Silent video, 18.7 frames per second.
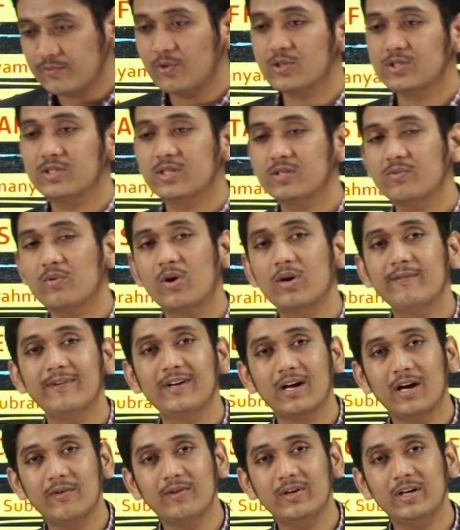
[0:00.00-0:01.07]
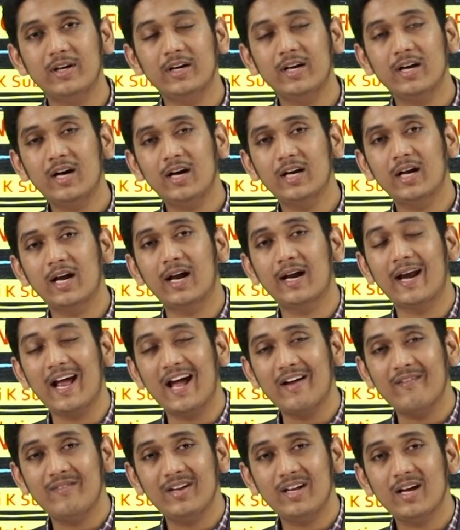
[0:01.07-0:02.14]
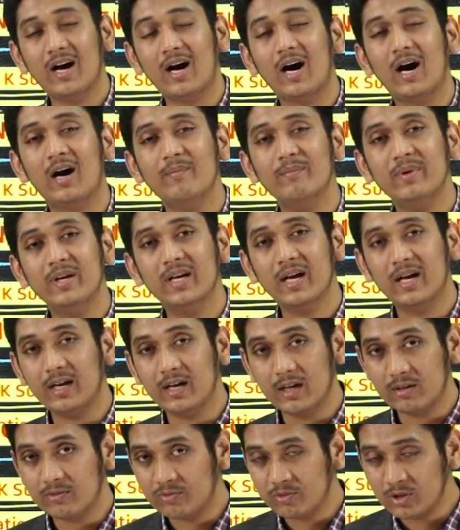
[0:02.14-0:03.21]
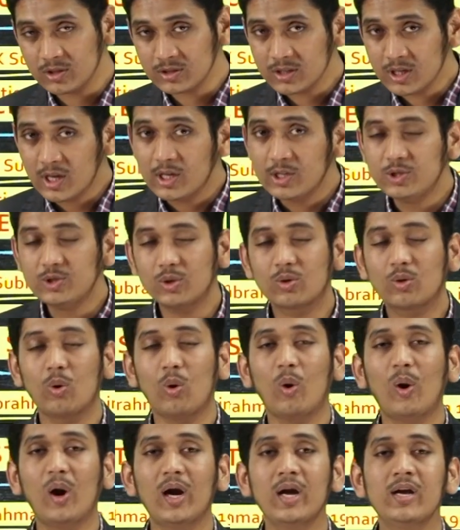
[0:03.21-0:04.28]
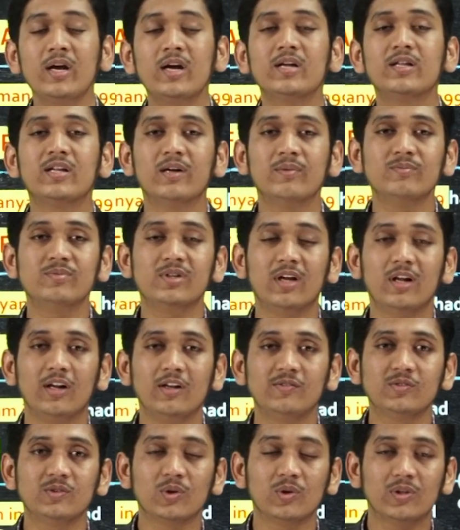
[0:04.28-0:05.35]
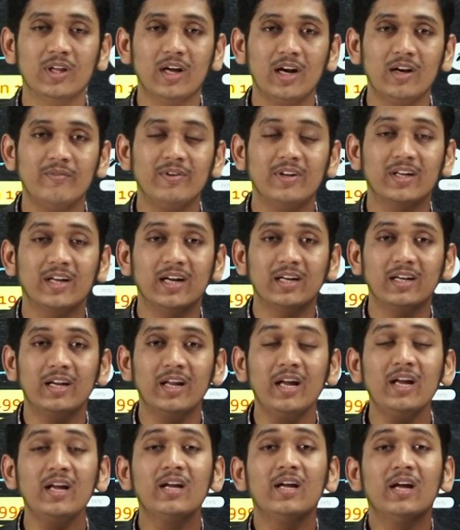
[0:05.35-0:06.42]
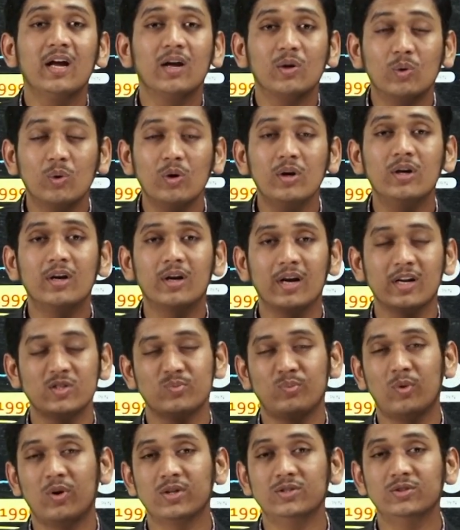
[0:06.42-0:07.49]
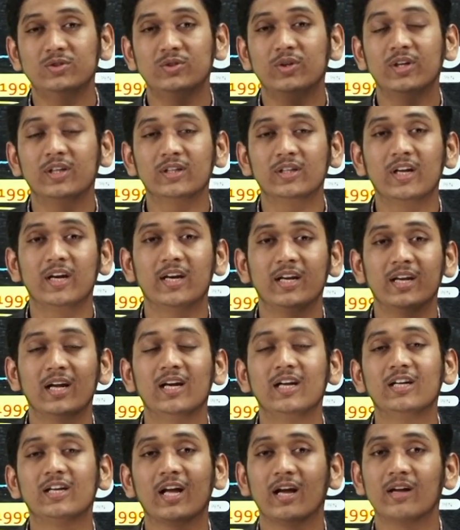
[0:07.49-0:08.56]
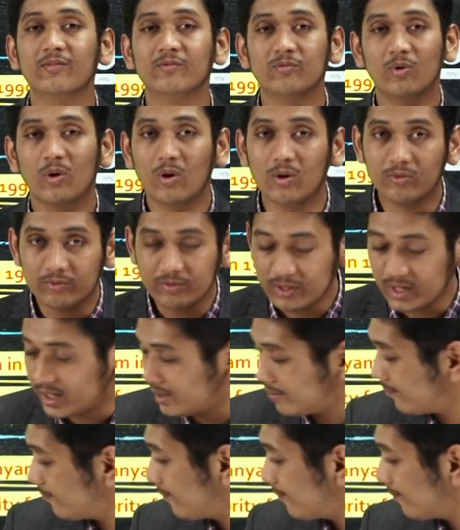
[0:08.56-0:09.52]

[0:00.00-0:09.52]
forces what we have in India, Navy, Army and Air Force, should coordinate themselves so that we get a good response during the real-time warfare.